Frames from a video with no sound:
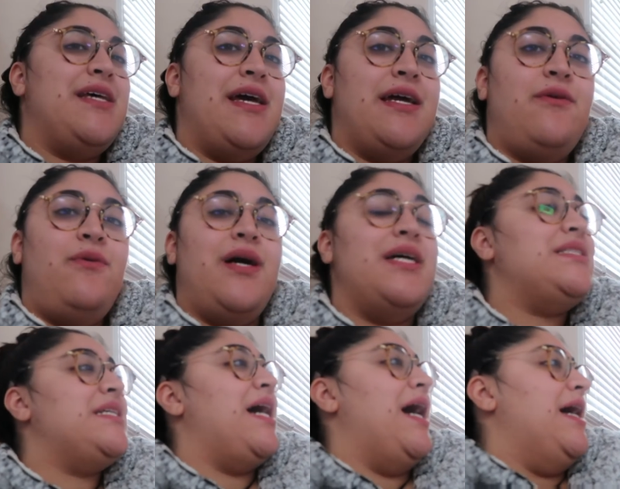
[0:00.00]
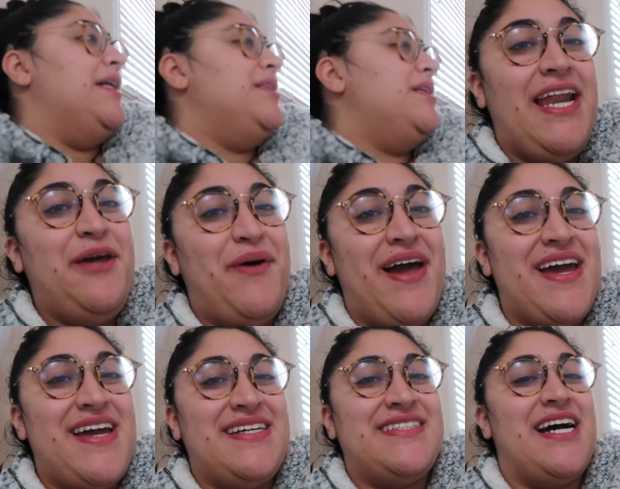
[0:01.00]
like, what, 10?
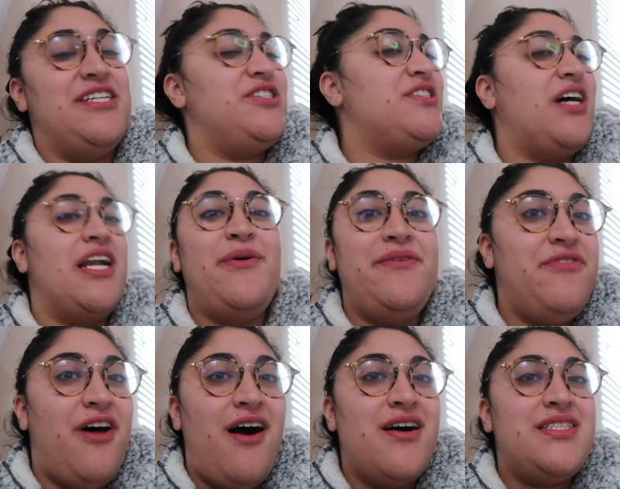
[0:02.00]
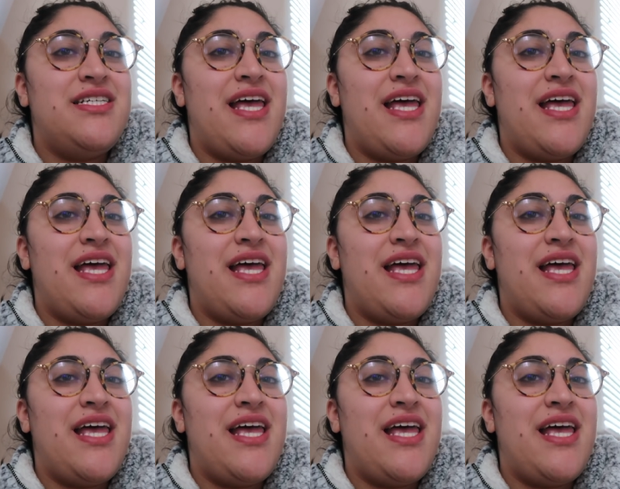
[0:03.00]
Anyways, I just thought I would vlog